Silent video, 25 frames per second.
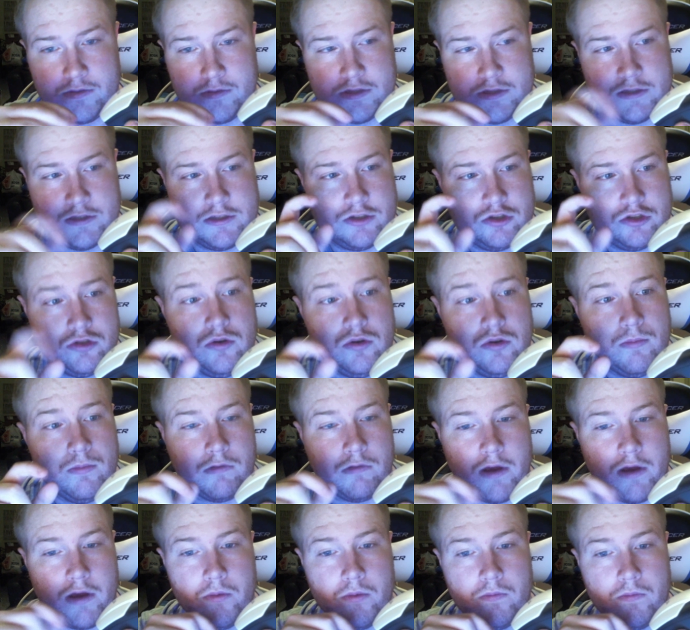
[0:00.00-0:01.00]
It's super
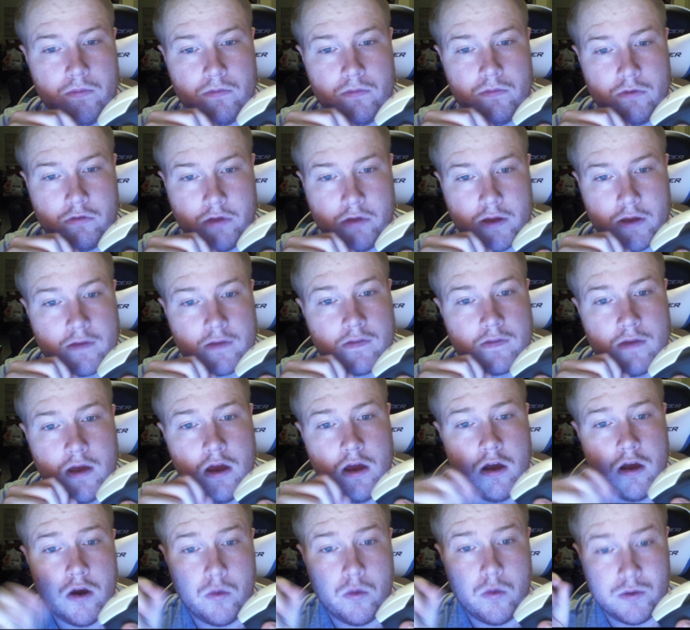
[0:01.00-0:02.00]
light clicks,
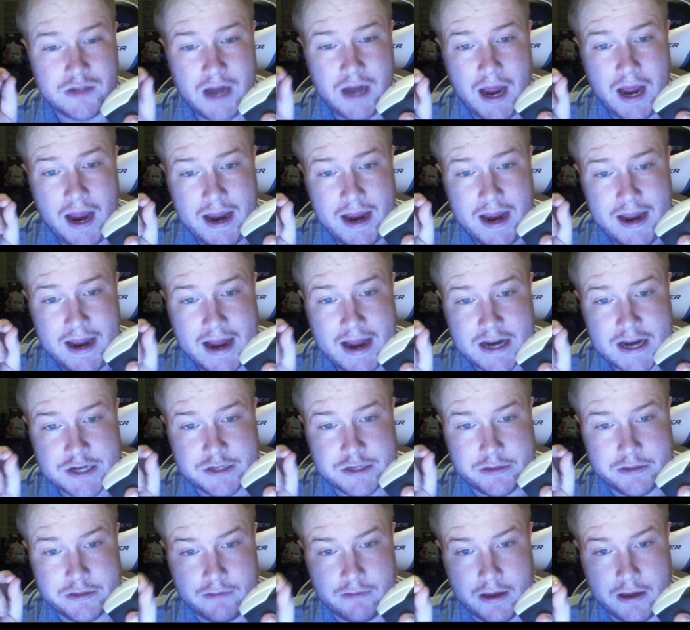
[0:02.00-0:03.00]
which I
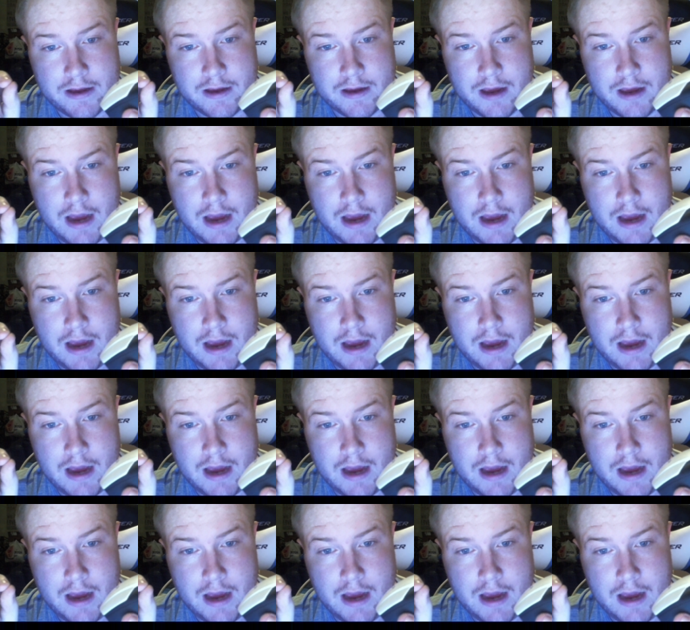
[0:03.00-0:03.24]
actually like.